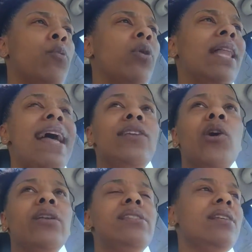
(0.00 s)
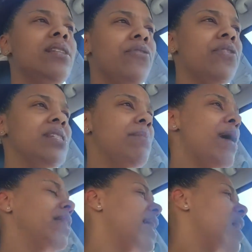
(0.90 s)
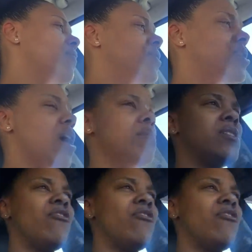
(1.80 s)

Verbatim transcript: well, I noticed a difference in my life in terms